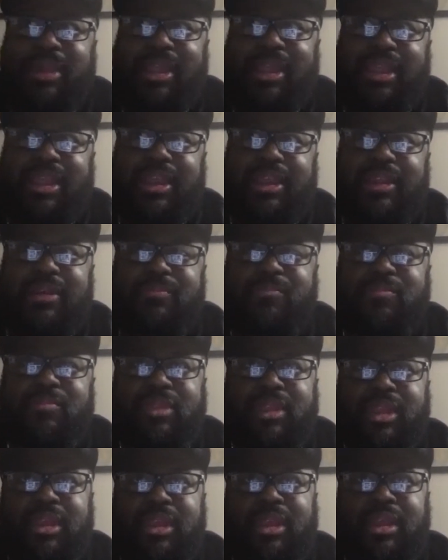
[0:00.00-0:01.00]
And
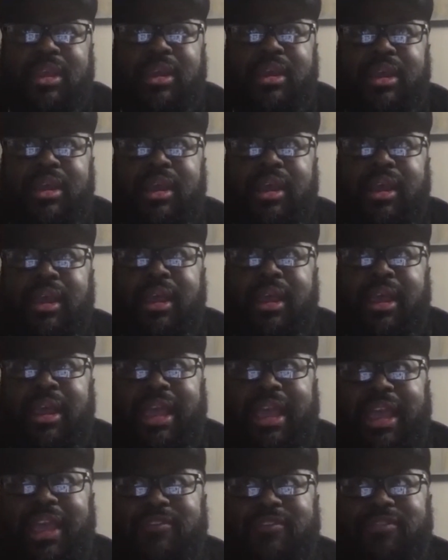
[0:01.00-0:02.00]

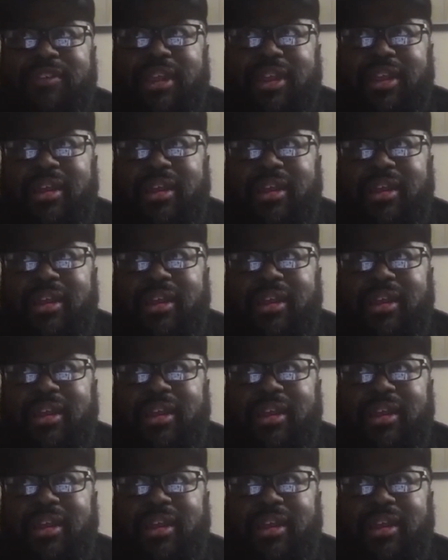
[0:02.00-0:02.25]
if